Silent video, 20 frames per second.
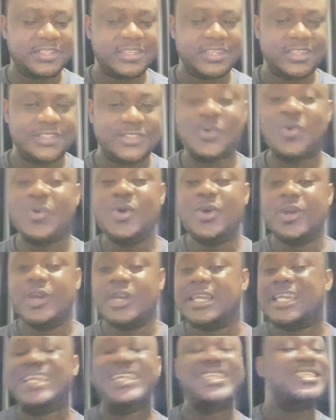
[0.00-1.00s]
So
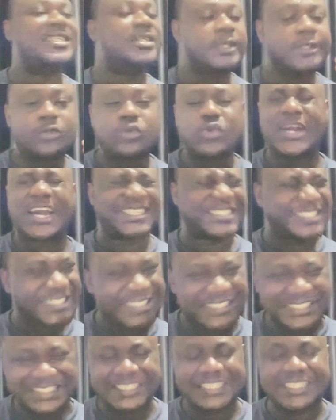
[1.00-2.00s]
they look at
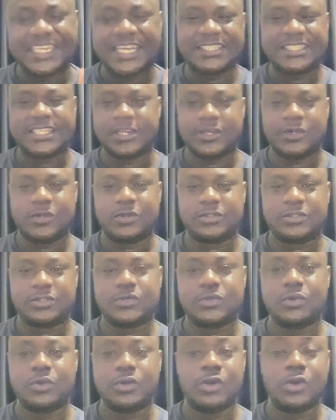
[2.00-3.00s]
signals a lot.
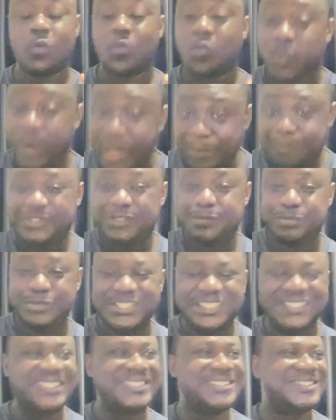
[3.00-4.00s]
So Web
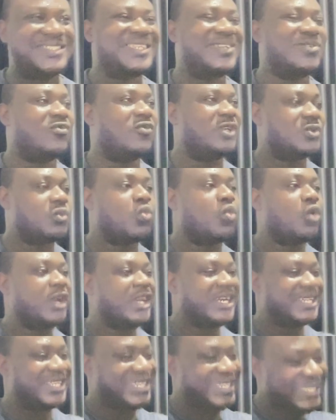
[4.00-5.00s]
speed is one
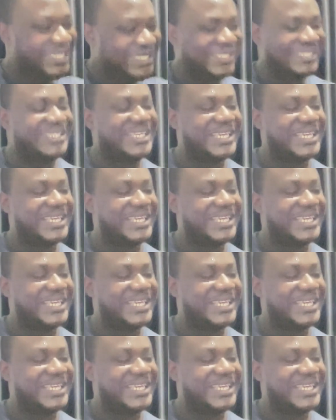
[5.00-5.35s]
key